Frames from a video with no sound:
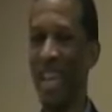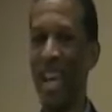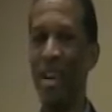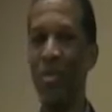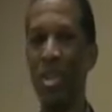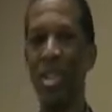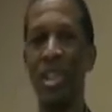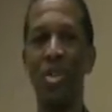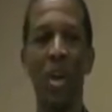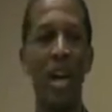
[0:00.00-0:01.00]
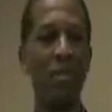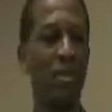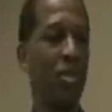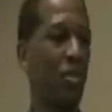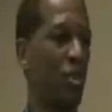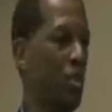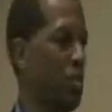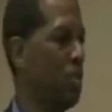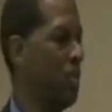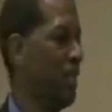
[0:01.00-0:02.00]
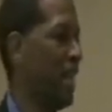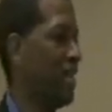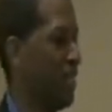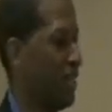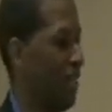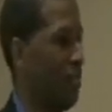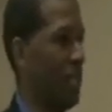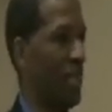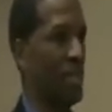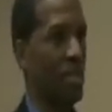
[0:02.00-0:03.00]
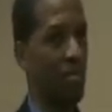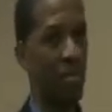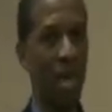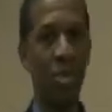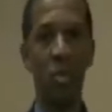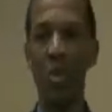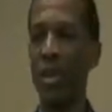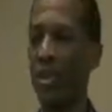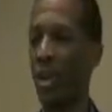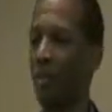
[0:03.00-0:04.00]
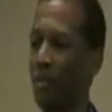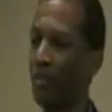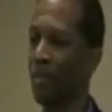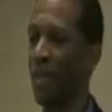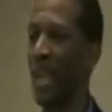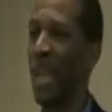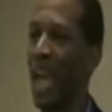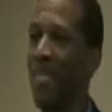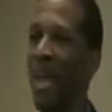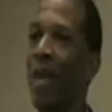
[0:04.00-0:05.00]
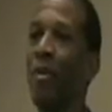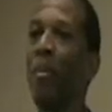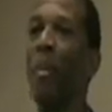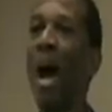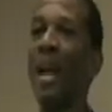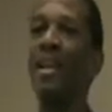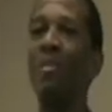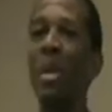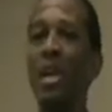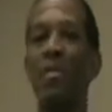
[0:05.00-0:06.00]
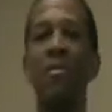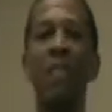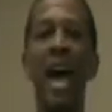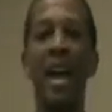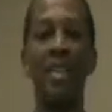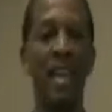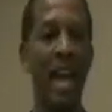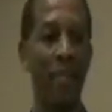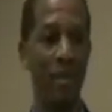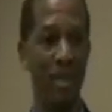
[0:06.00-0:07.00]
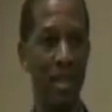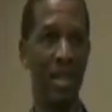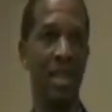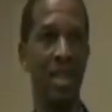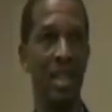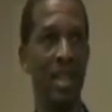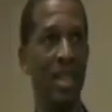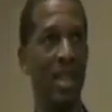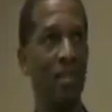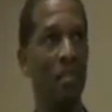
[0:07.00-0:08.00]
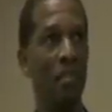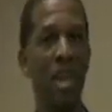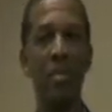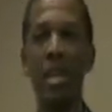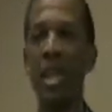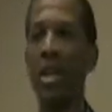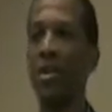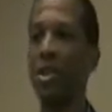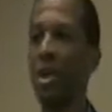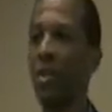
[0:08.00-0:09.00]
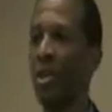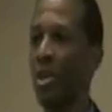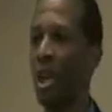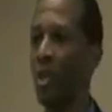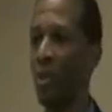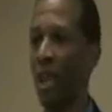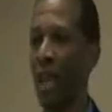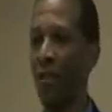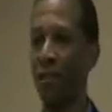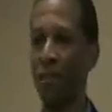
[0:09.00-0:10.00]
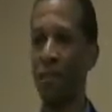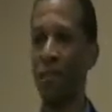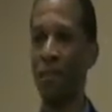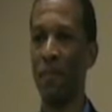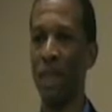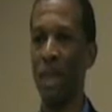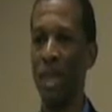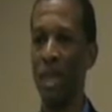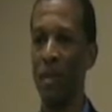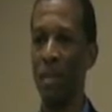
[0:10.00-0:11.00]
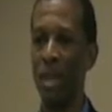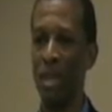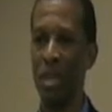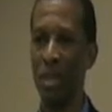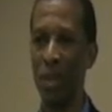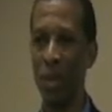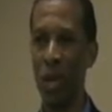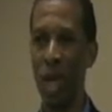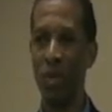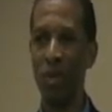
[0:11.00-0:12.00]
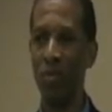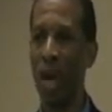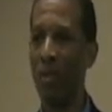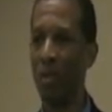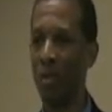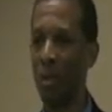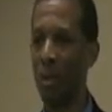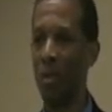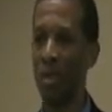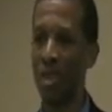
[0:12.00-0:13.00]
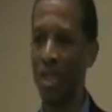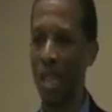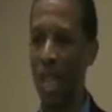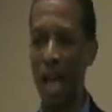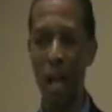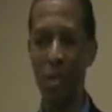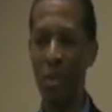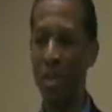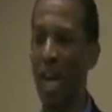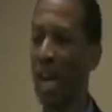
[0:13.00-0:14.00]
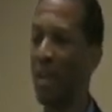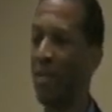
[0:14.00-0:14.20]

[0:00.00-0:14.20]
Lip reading: I recently traveled to Houston, Texas on business about 3 weeks ago. And that reminded me of a fact that happened many, many years ago that changed my life. Because when I was 5 years old, I almost died.